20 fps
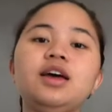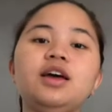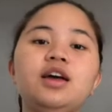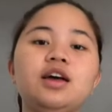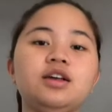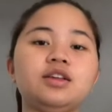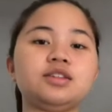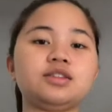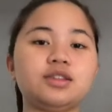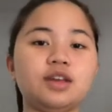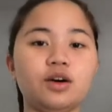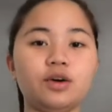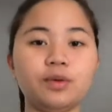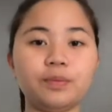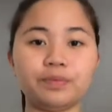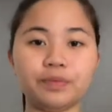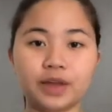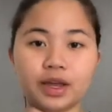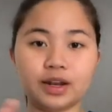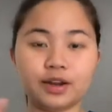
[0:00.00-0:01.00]
So
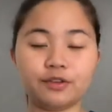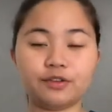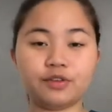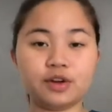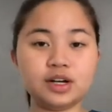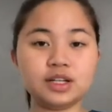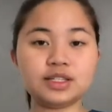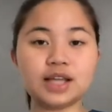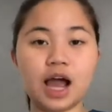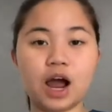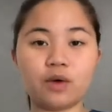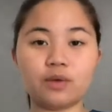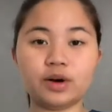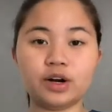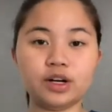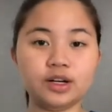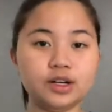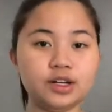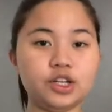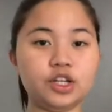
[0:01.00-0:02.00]
in the first hour,
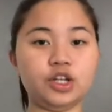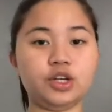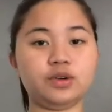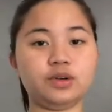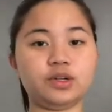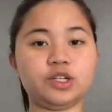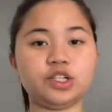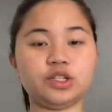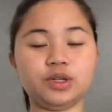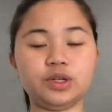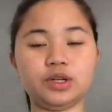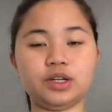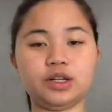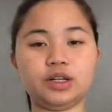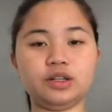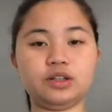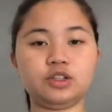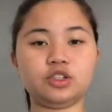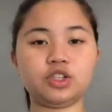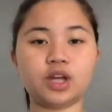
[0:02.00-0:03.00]
you should
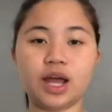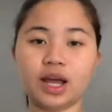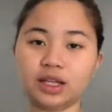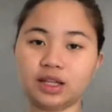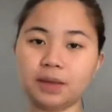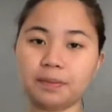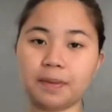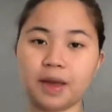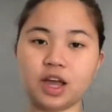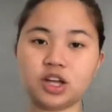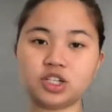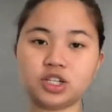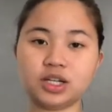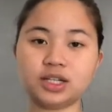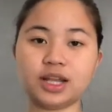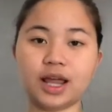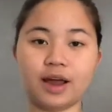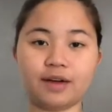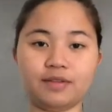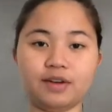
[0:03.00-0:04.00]
check the patient
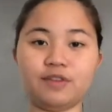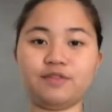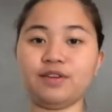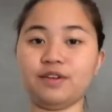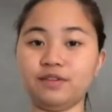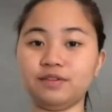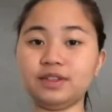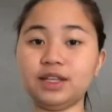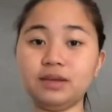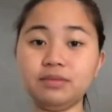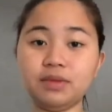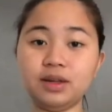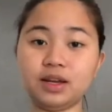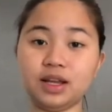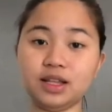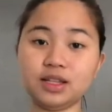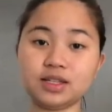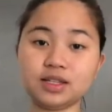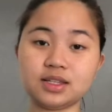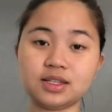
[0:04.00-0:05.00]
every 15
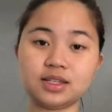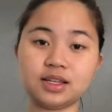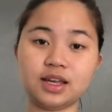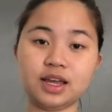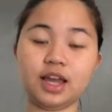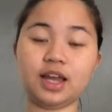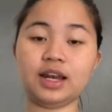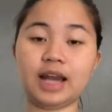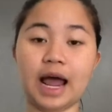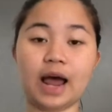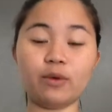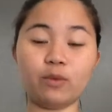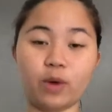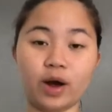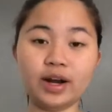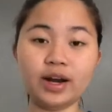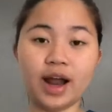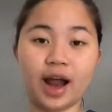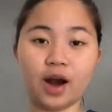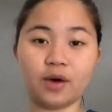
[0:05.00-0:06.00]
minutes in 1
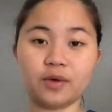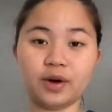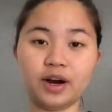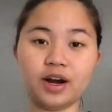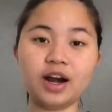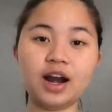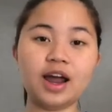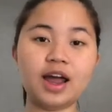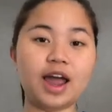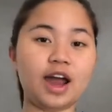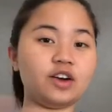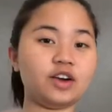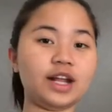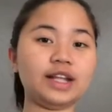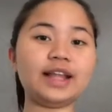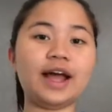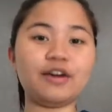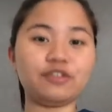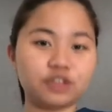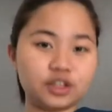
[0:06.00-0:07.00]
hour, and right
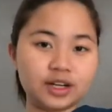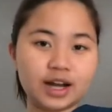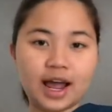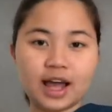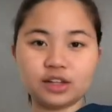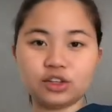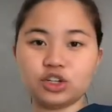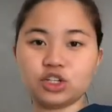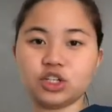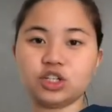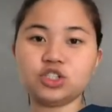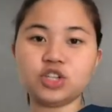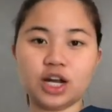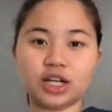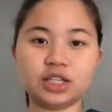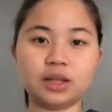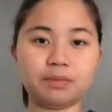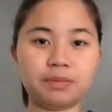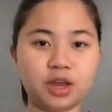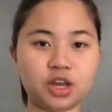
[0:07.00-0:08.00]
after that you should check the
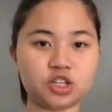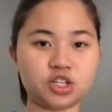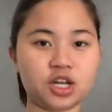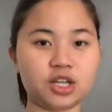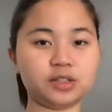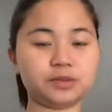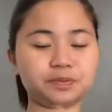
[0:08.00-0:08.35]
patient